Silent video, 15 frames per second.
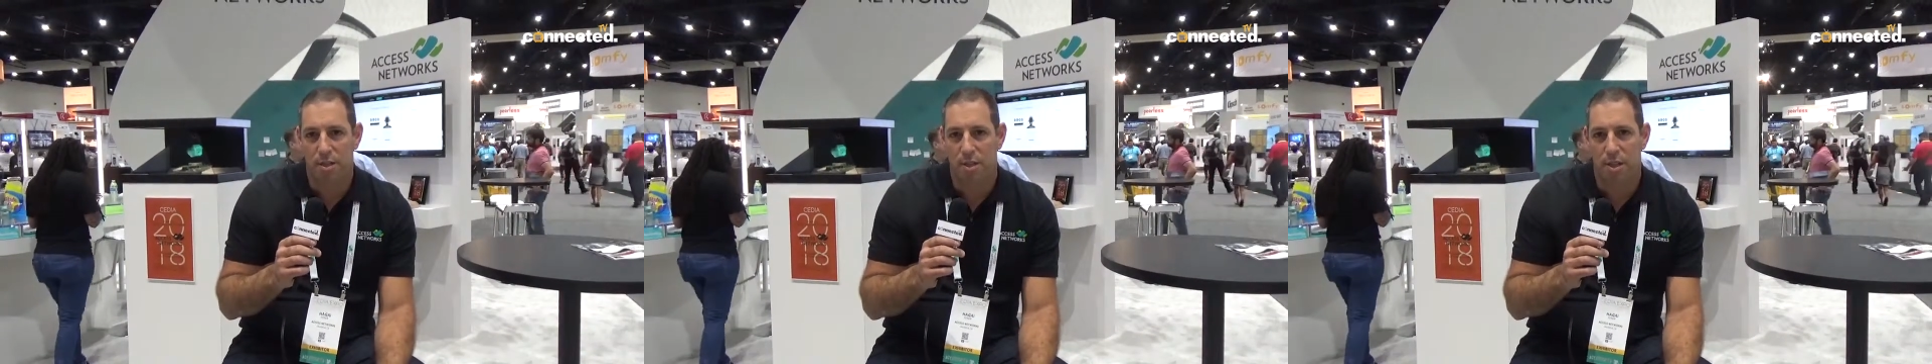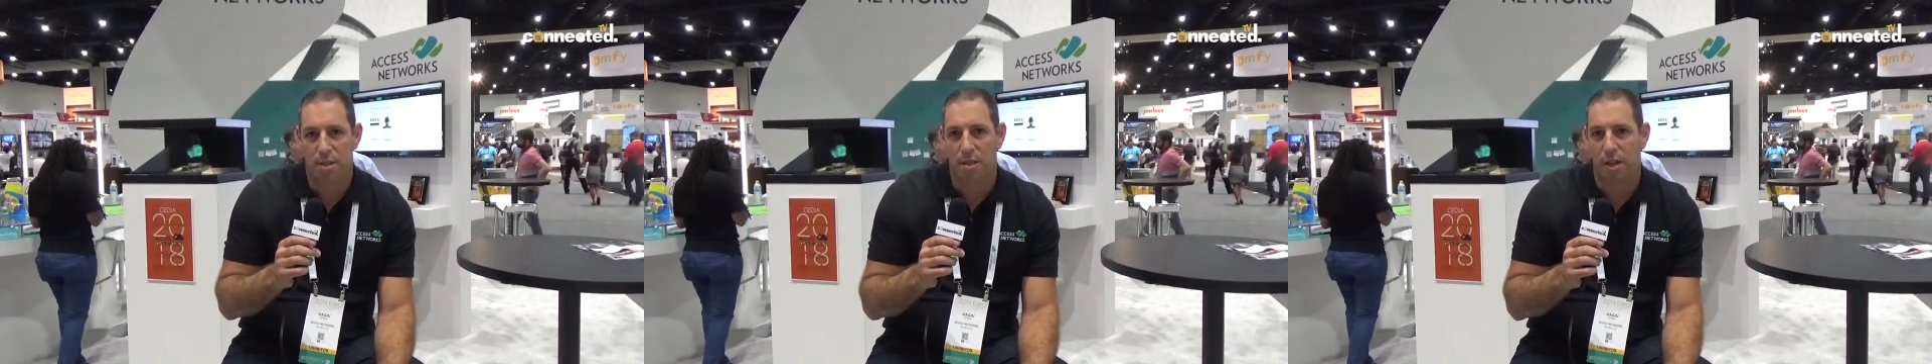
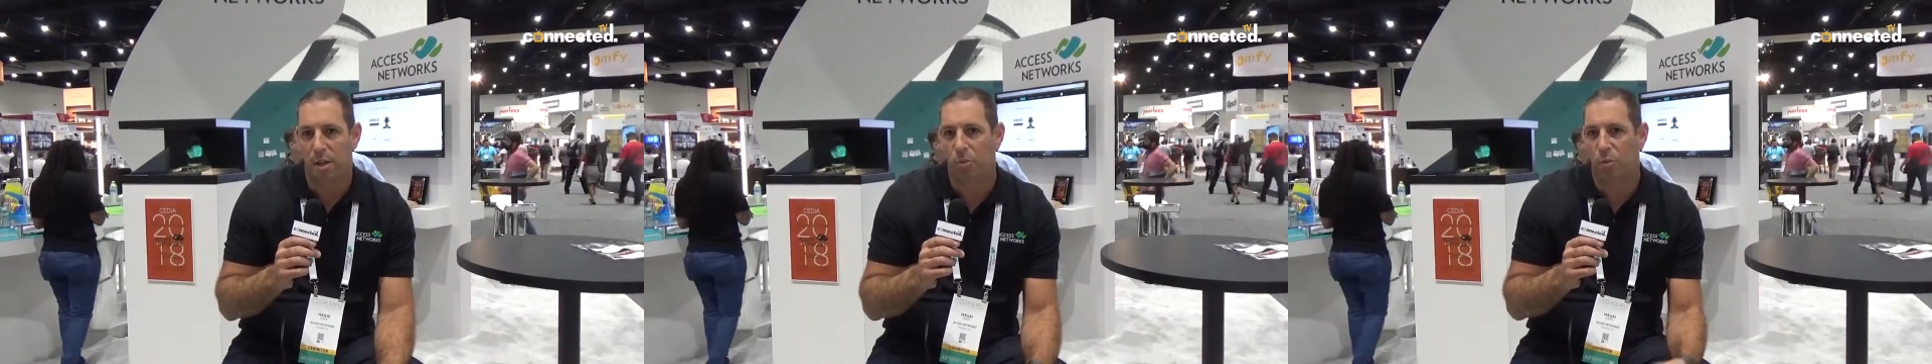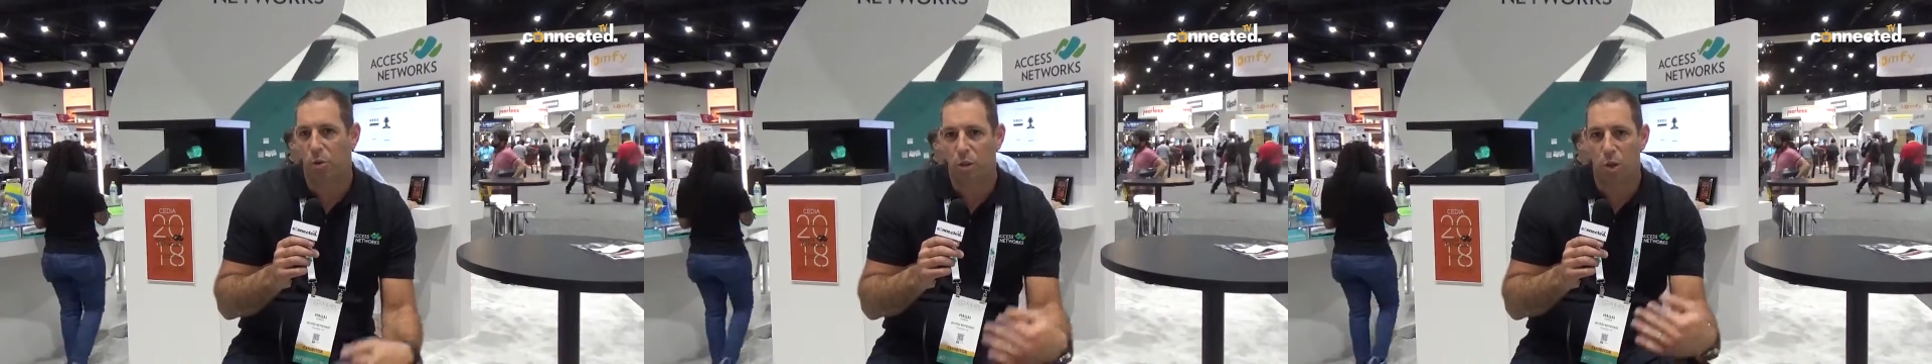
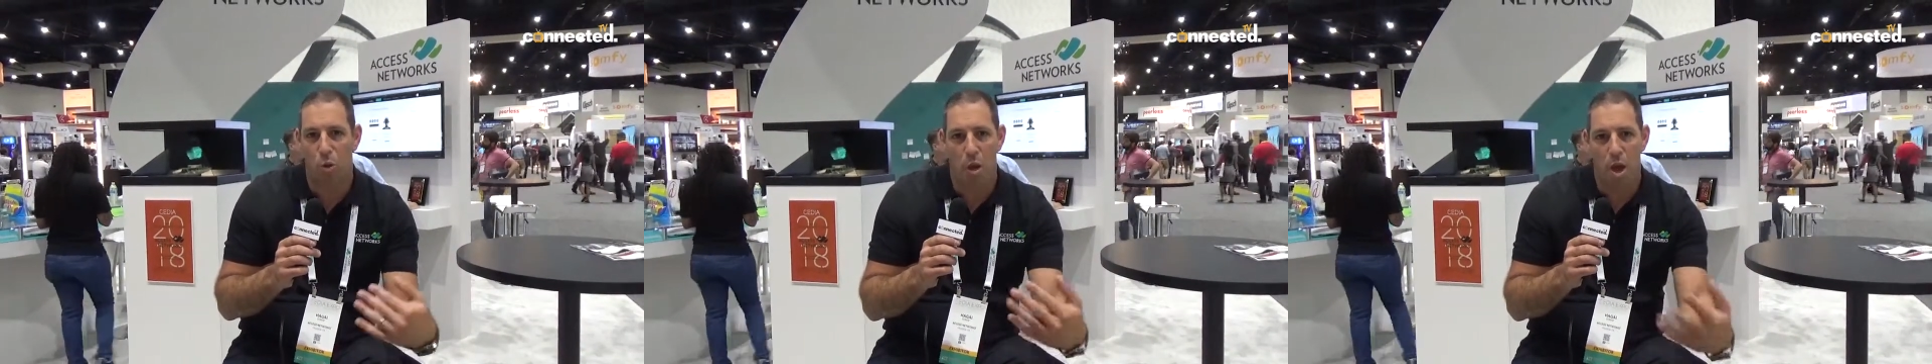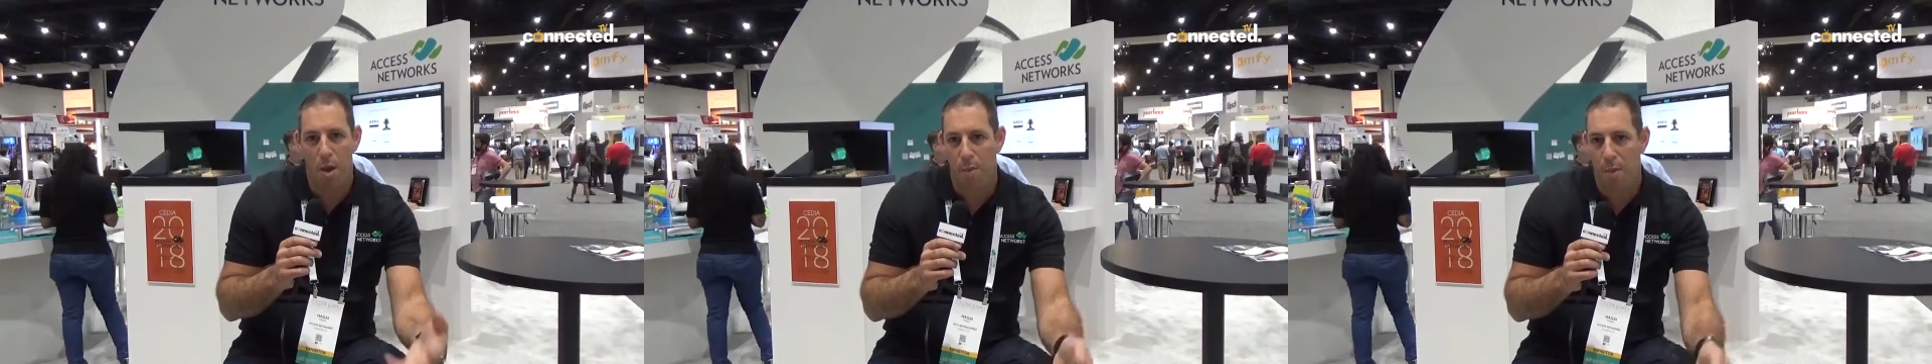system, we'll do
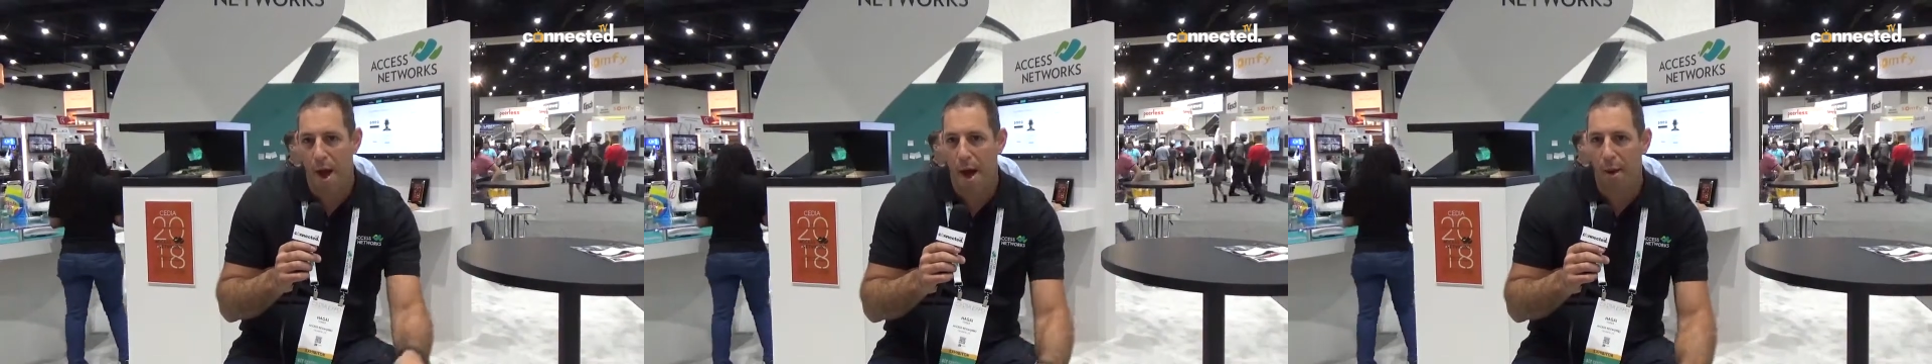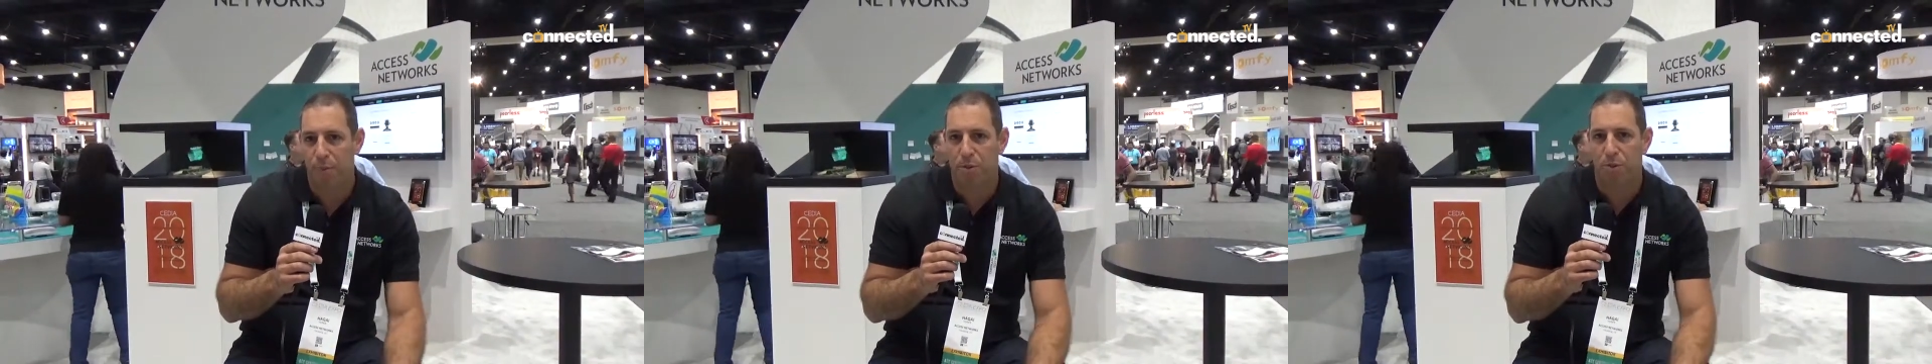heat
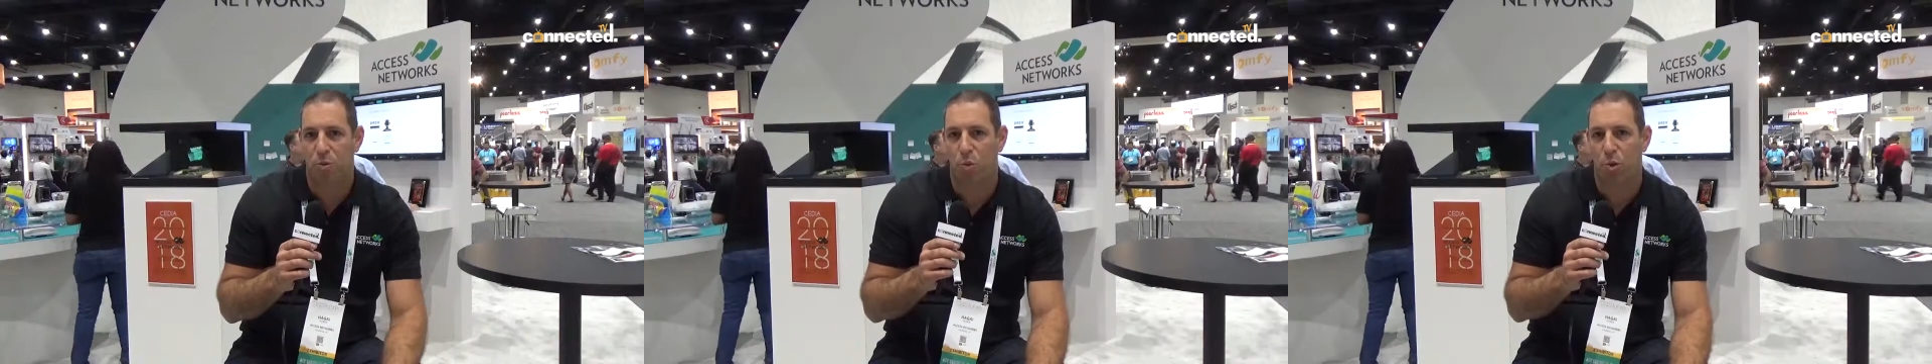maps,